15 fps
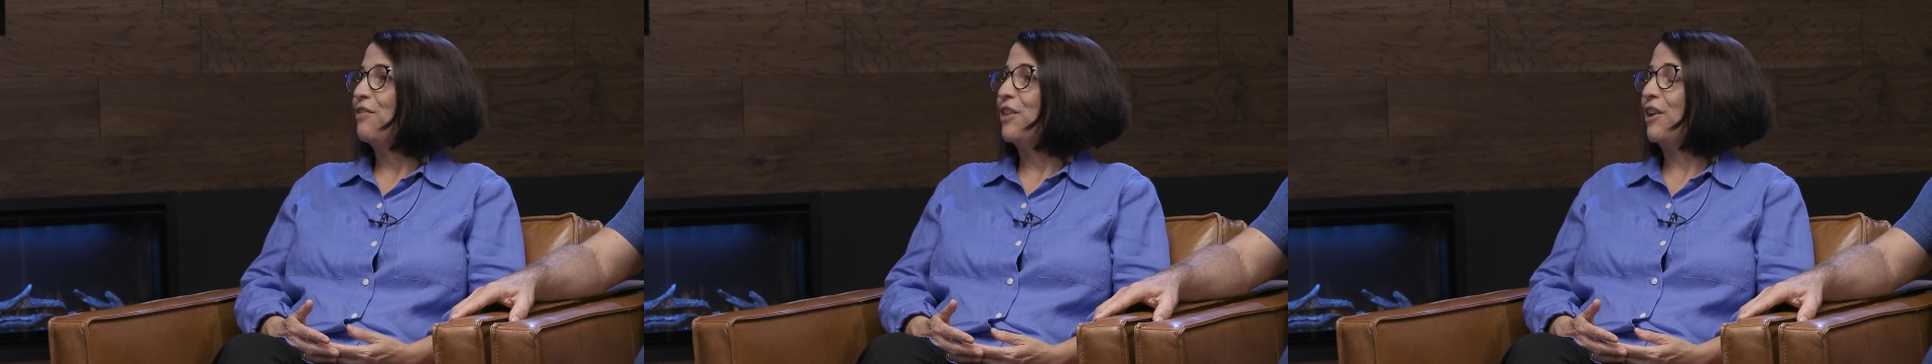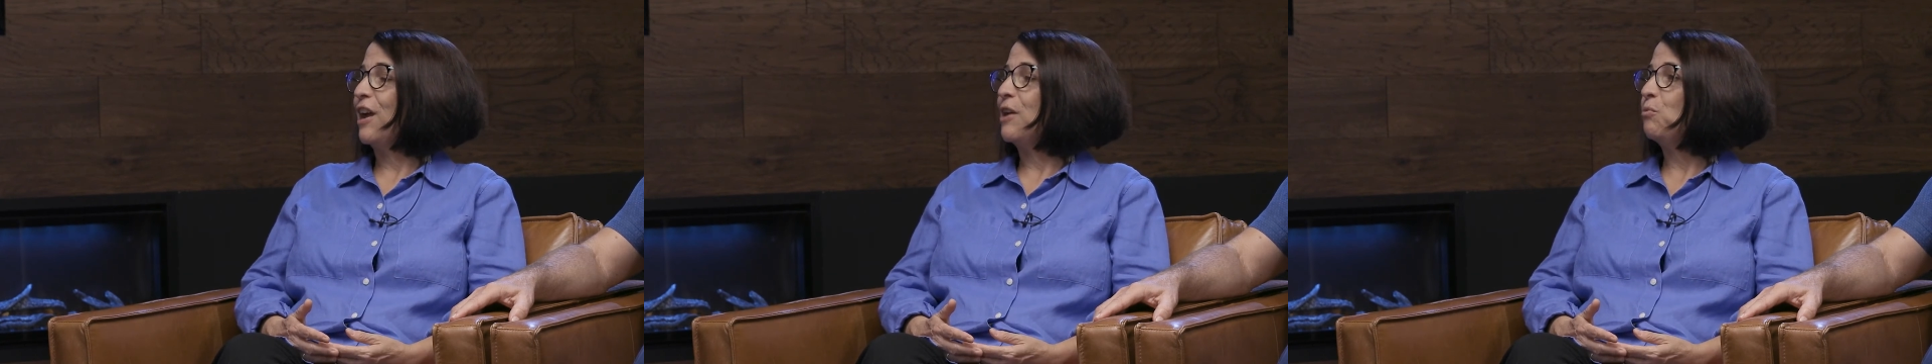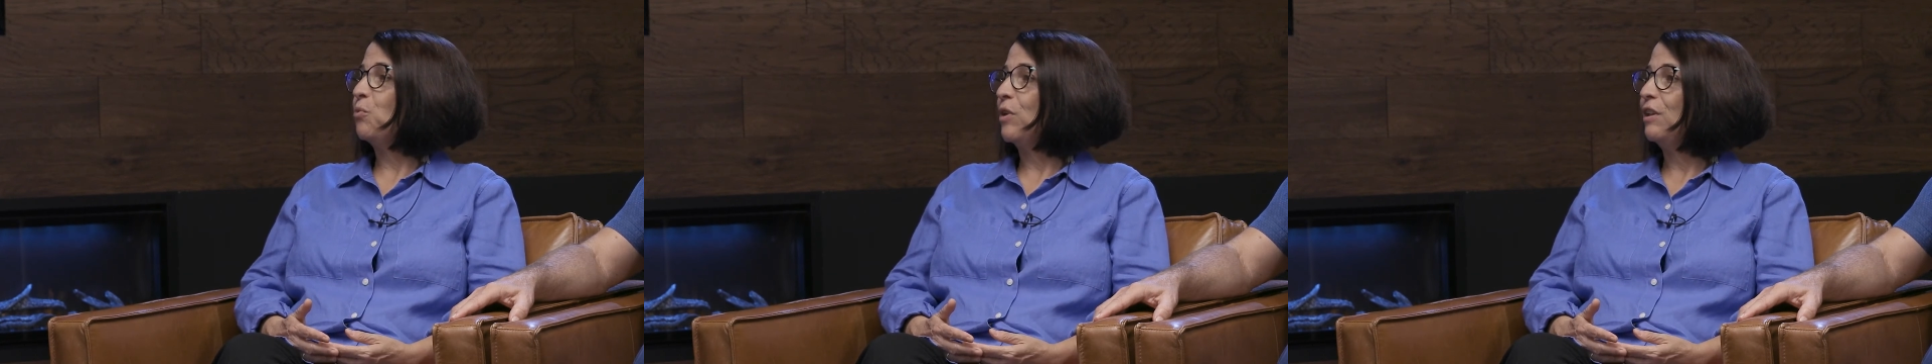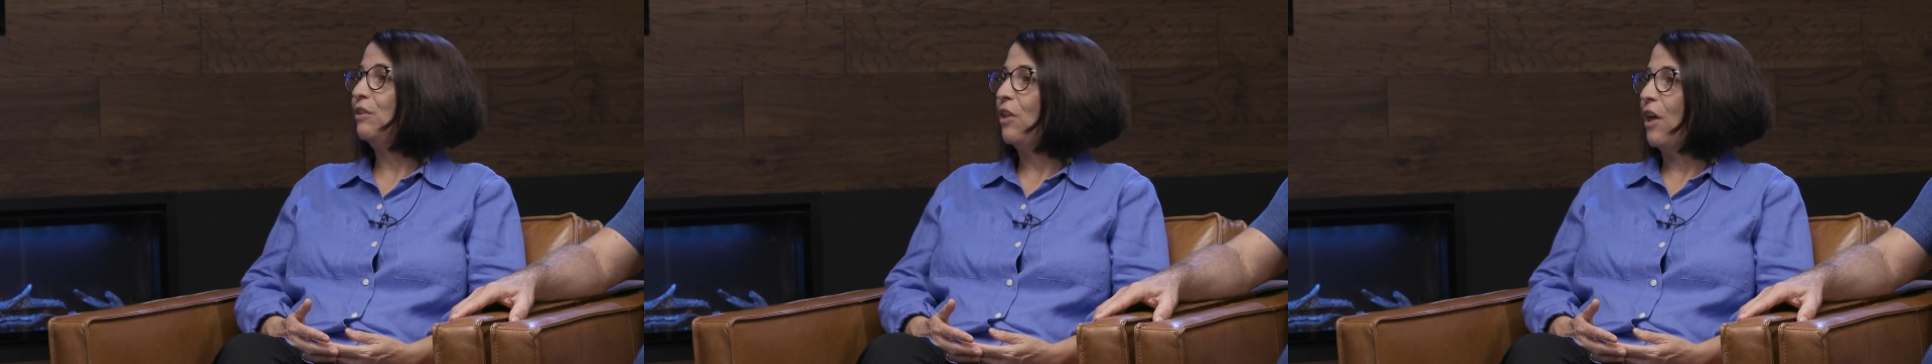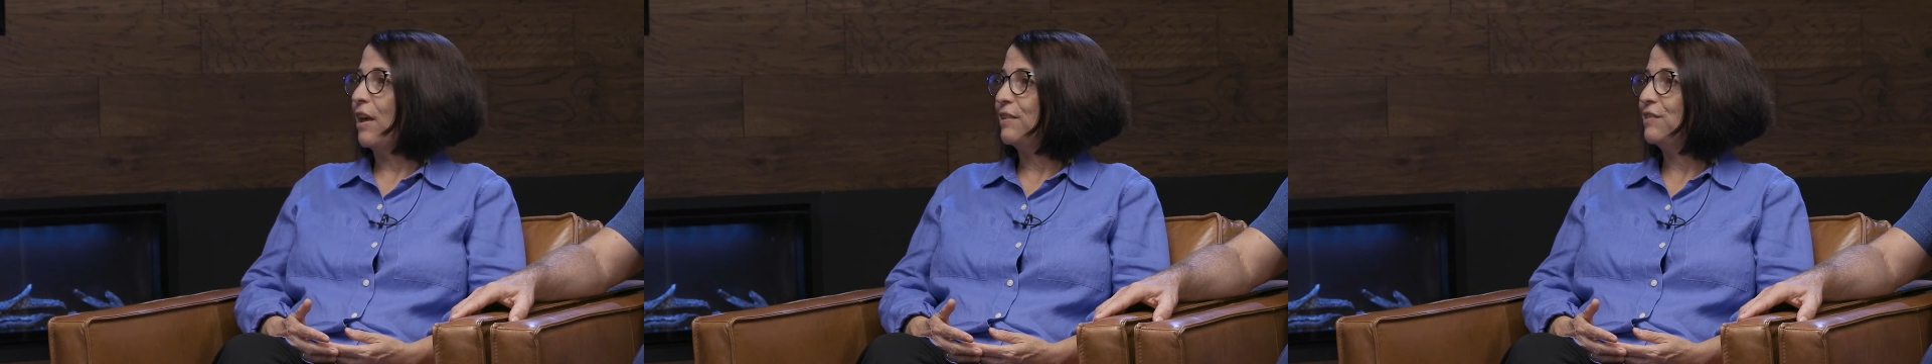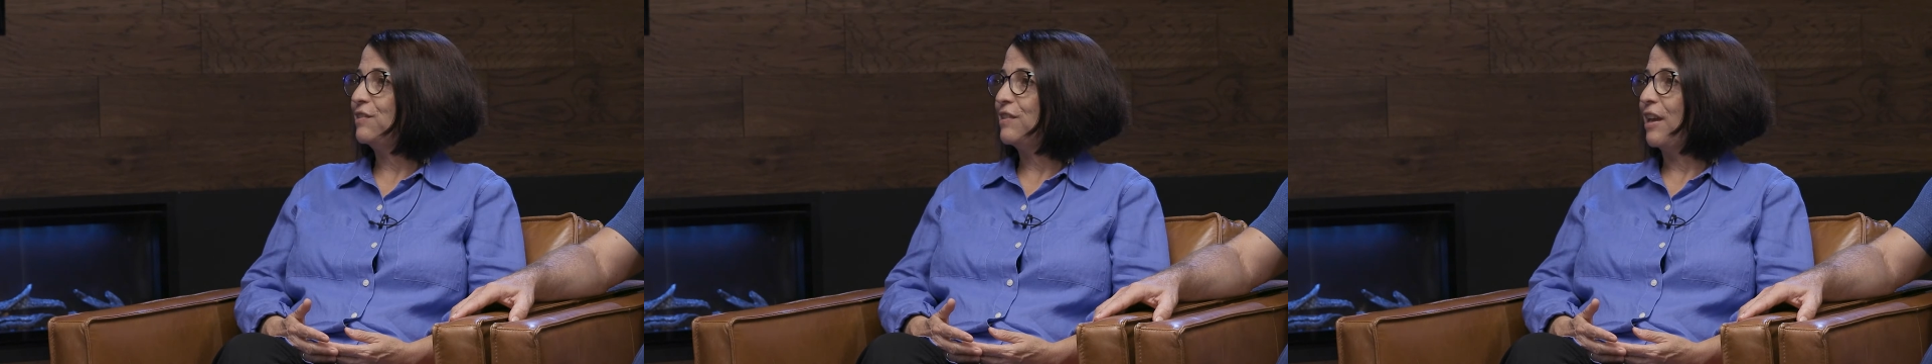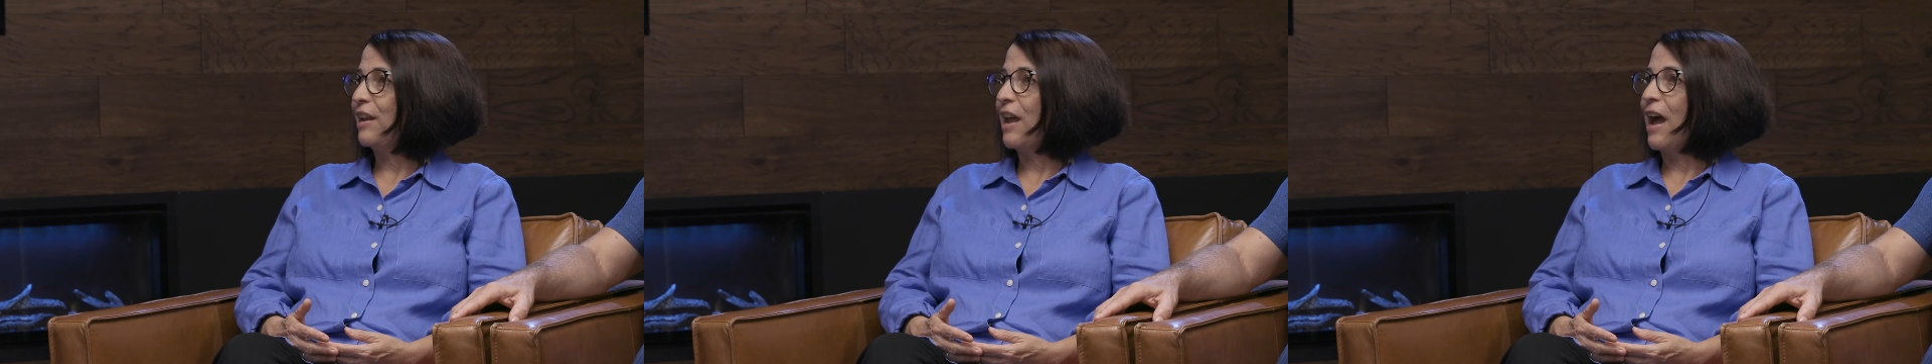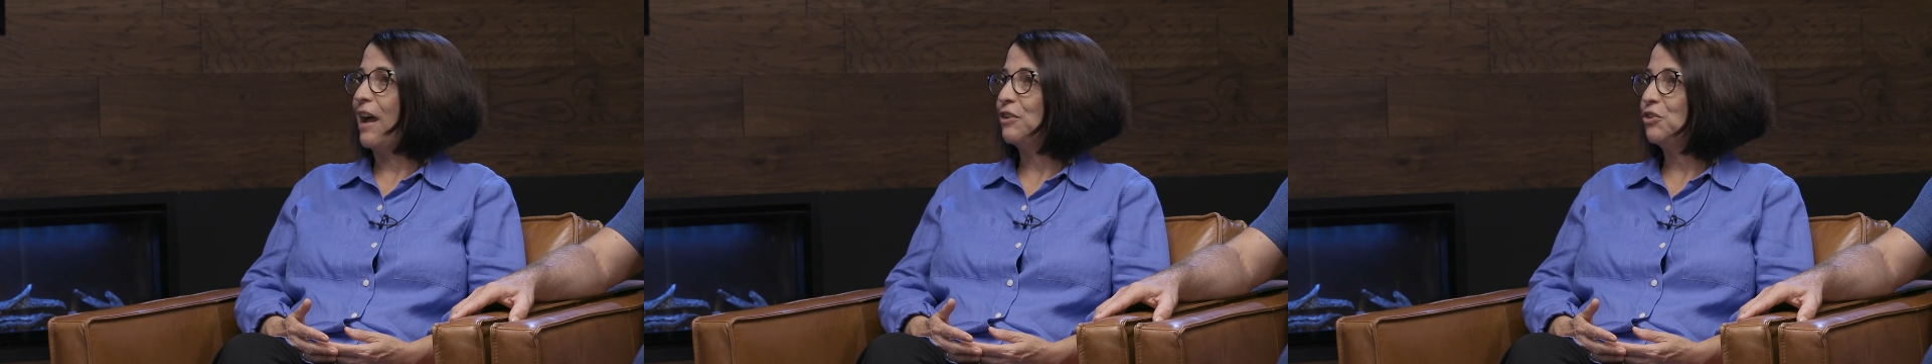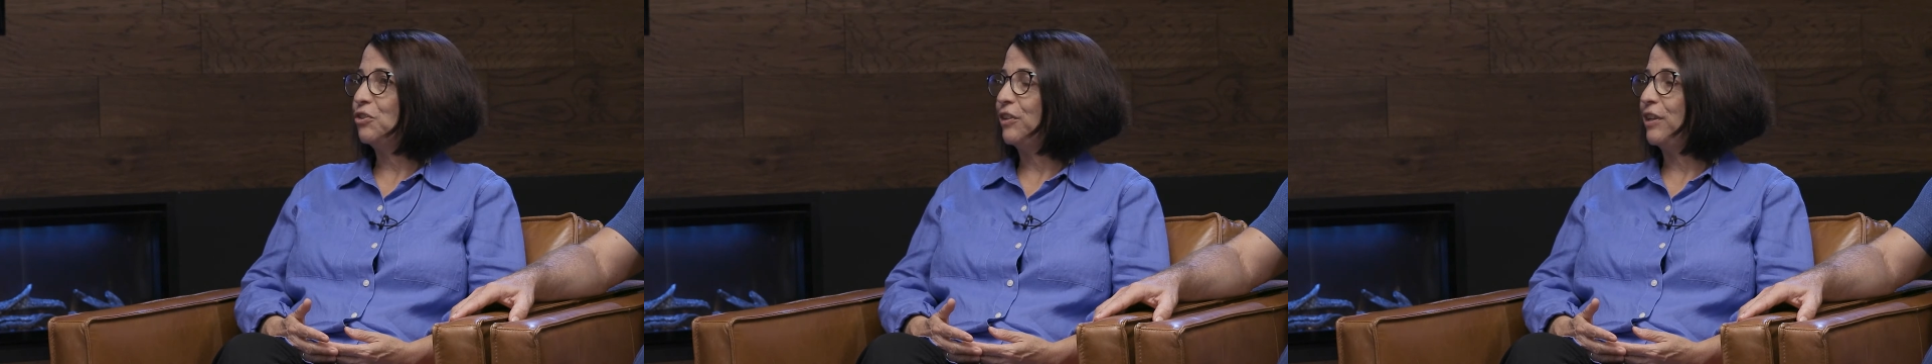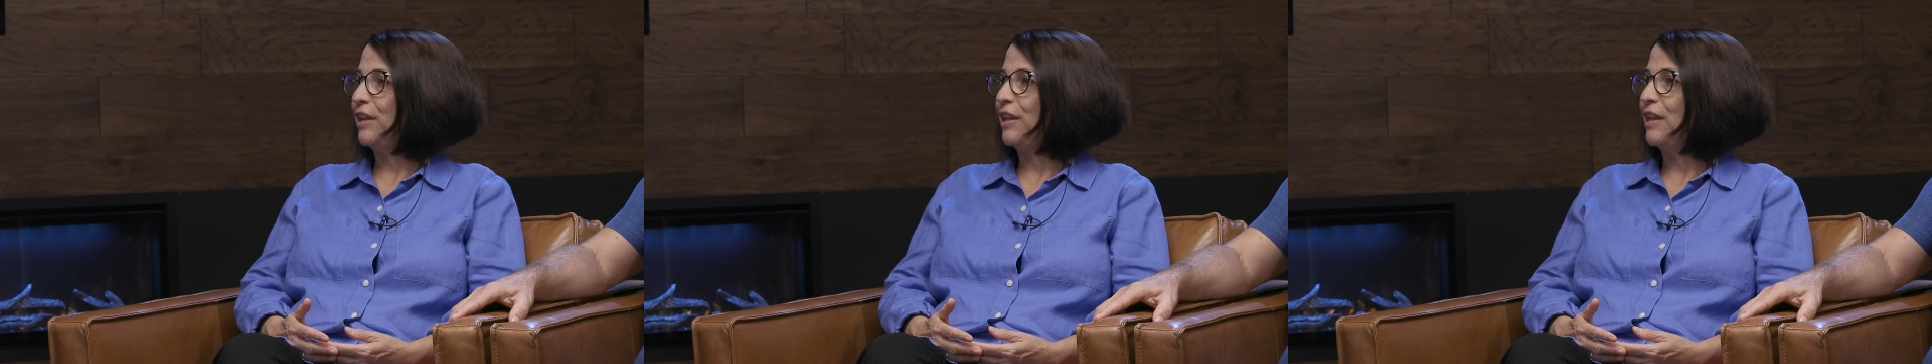that I realized that
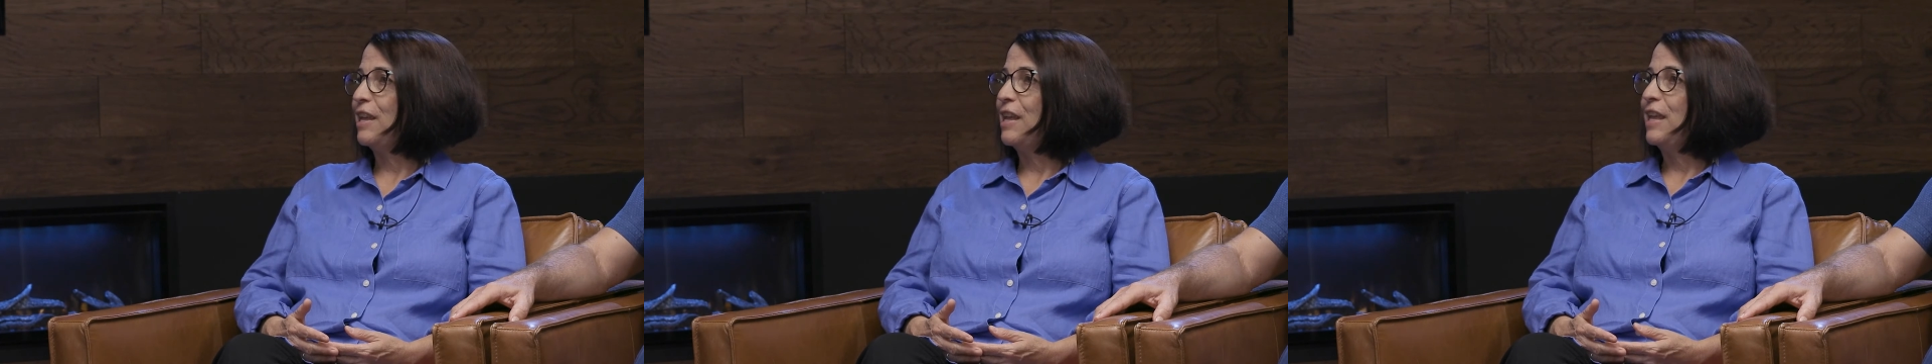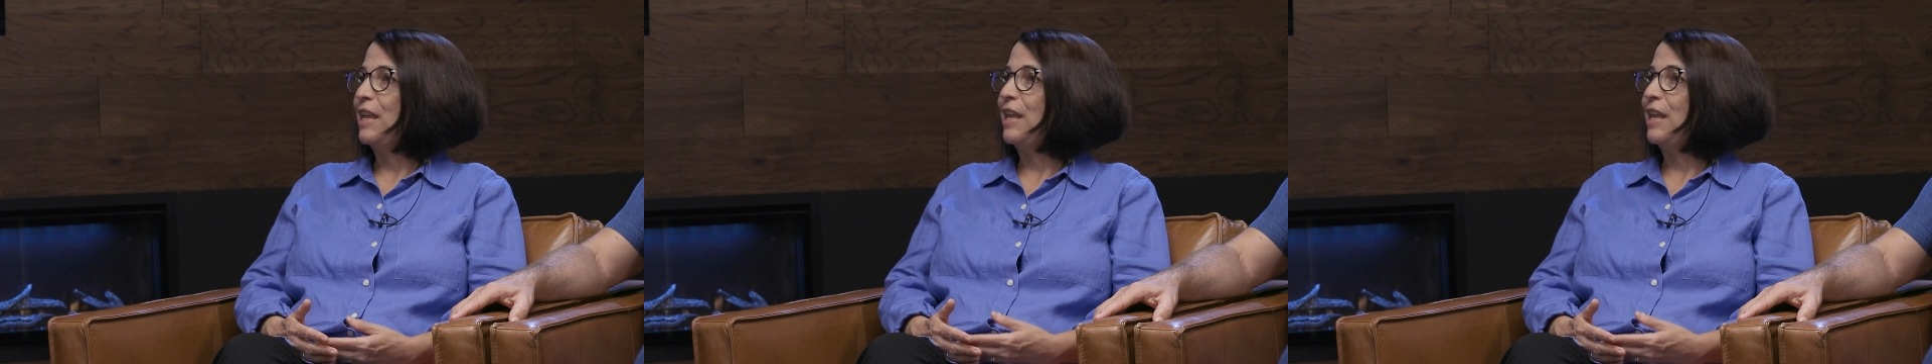actually